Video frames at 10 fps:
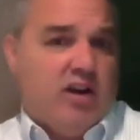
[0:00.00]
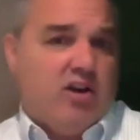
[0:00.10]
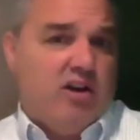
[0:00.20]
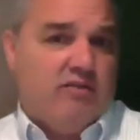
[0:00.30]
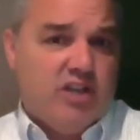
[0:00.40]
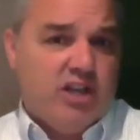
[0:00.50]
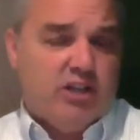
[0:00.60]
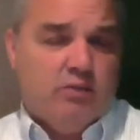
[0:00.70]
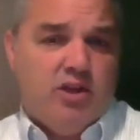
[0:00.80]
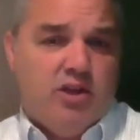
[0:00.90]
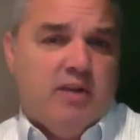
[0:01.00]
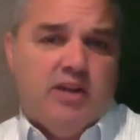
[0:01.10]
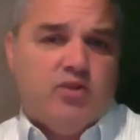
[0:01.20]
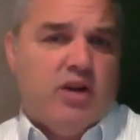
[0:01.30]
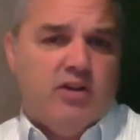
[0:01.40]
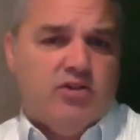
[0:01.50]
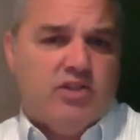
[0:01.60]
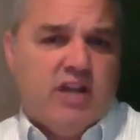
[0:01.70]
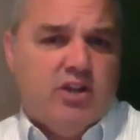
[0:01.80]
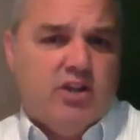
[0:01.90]
conversation with him and I try to
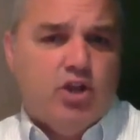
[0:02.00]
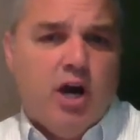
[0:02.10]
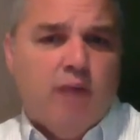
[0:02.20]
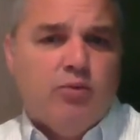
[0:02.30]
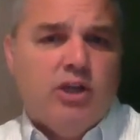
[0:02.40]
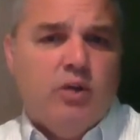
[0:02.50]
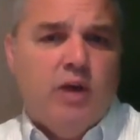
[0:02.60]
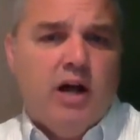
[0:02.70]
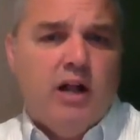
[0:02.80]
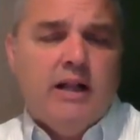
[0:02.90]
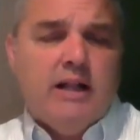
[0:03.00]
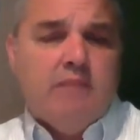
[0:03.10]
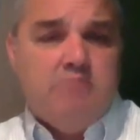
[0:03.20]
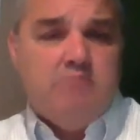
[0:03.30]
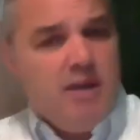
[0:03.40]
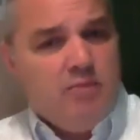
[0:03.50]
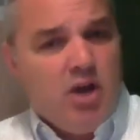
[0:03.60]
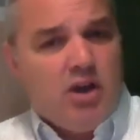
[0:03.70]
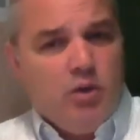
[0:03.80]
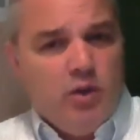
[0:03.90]
understand the job really well, maybe I'm
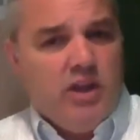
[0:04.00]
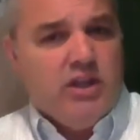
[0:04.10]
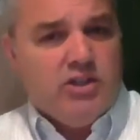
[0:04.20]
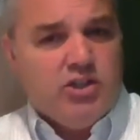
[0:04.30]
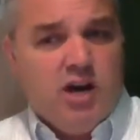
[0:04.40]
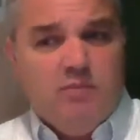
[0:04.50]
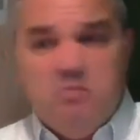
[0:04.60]
not going to win this job.